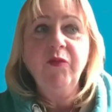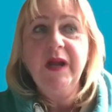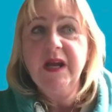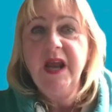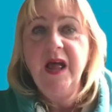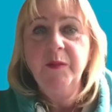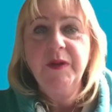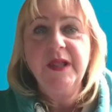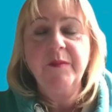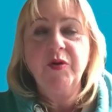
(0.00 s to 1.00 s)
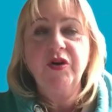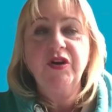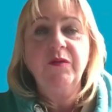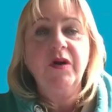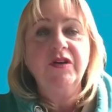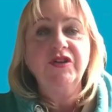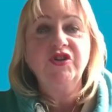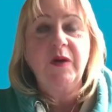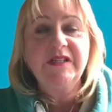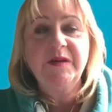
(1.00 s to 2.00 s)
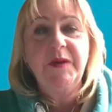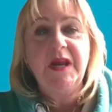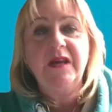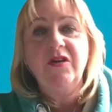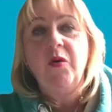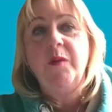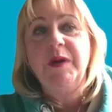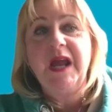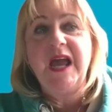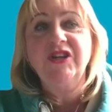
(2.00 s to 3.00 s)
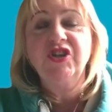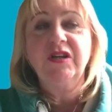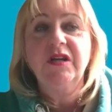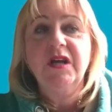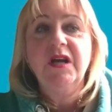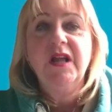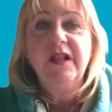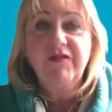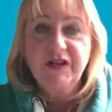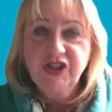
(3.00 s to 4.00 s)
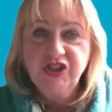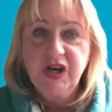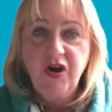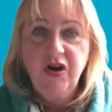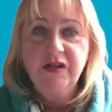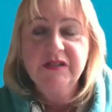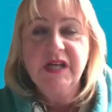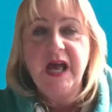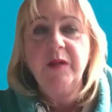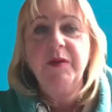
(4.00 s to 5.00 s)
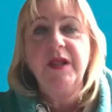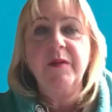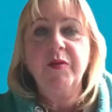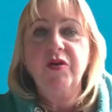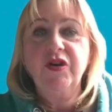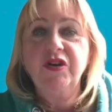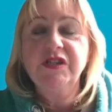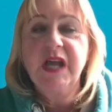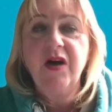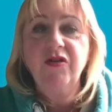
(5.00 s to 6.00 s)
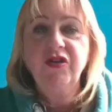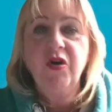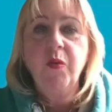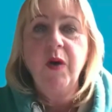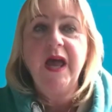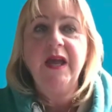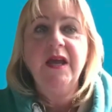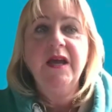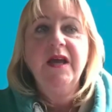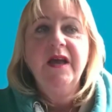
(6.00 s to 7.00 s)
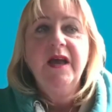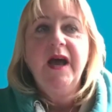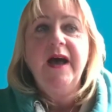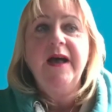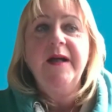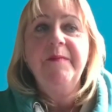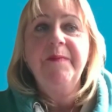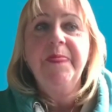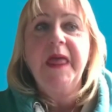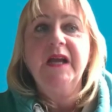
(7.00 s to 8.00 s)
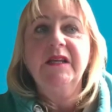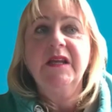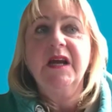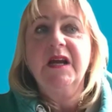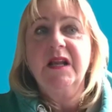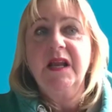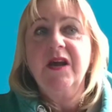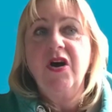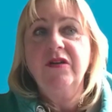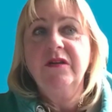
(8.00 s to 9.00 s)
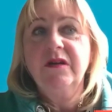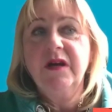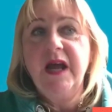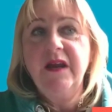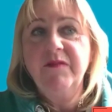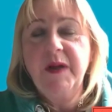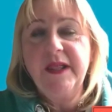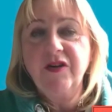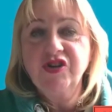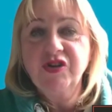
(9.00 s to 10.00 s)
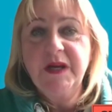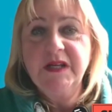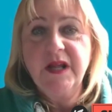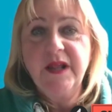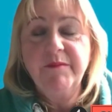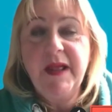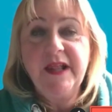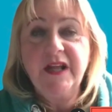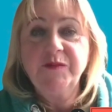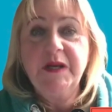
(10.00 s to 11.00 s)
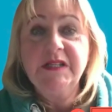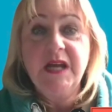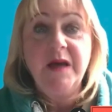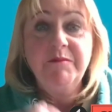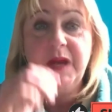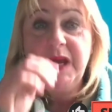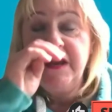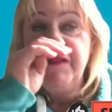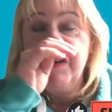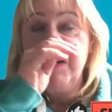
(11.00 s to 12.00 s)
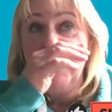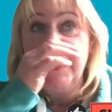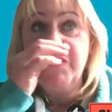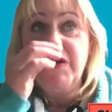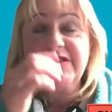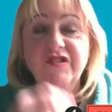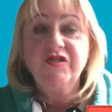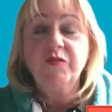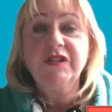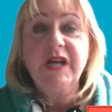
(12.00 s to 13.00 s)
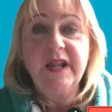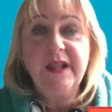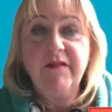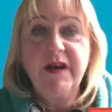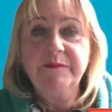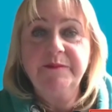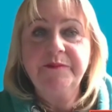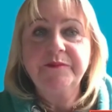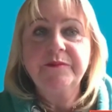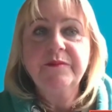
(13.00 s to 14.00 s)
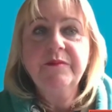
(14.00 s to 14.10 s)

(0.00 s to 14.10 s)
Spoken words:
If we can help and support you, we've got a 20-minute no obligation strategy call to help and support you to get on your way. And click on any of my social medias, message me, DM me if you've got any questions you want answering.